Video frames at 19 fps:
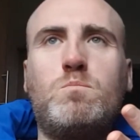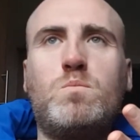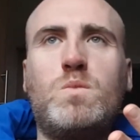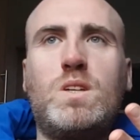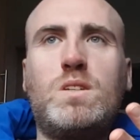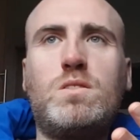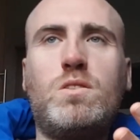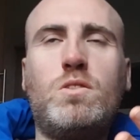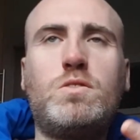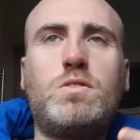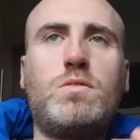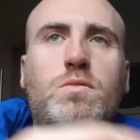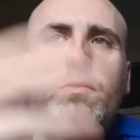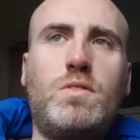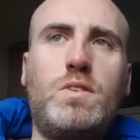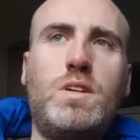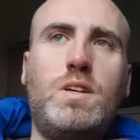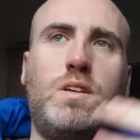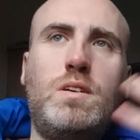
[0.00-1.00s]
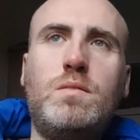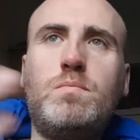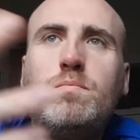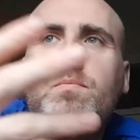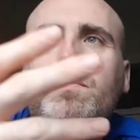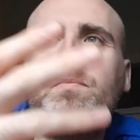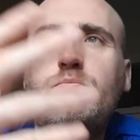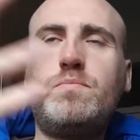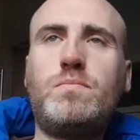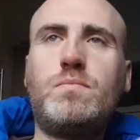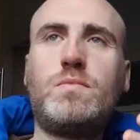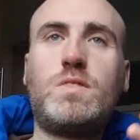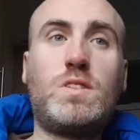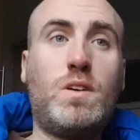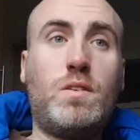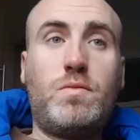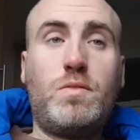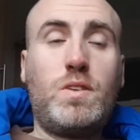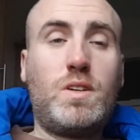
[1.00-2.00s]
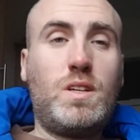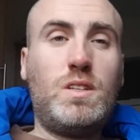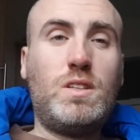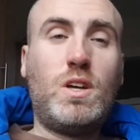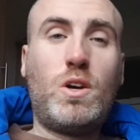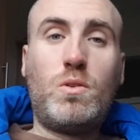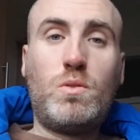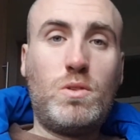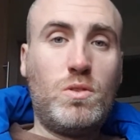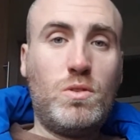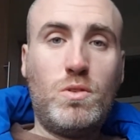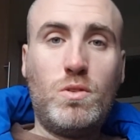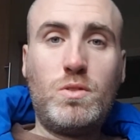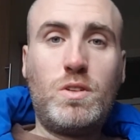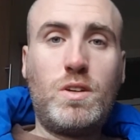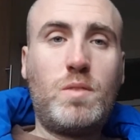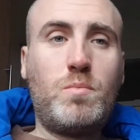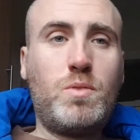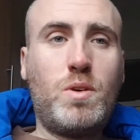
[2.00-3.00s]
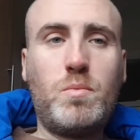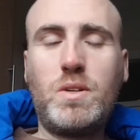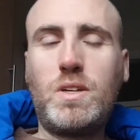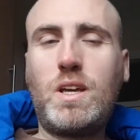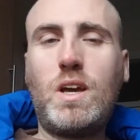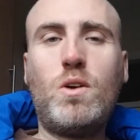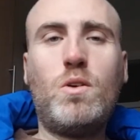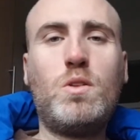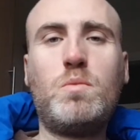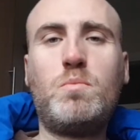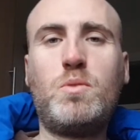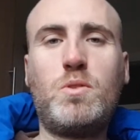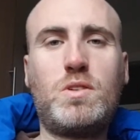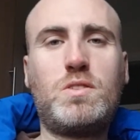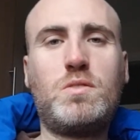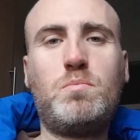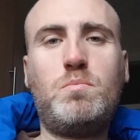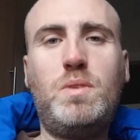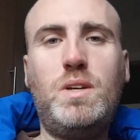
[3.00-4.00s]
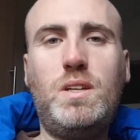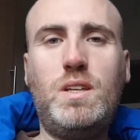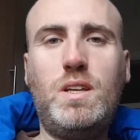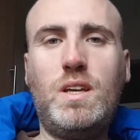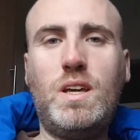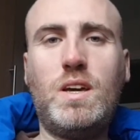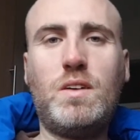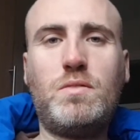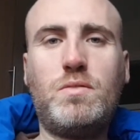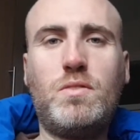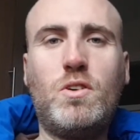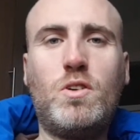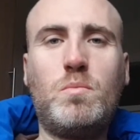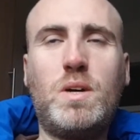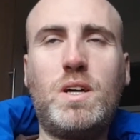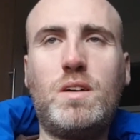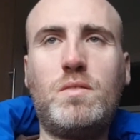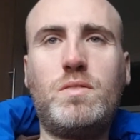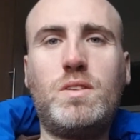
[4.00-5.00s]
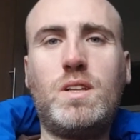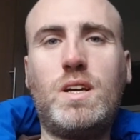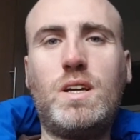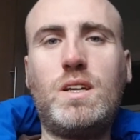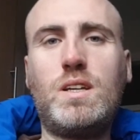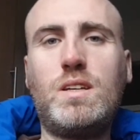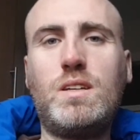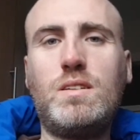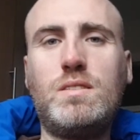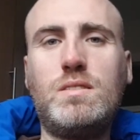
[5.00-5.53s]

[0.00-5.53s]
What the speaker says: There's lots of free stuff you can download. You can probably get all the books in PDF format if you like.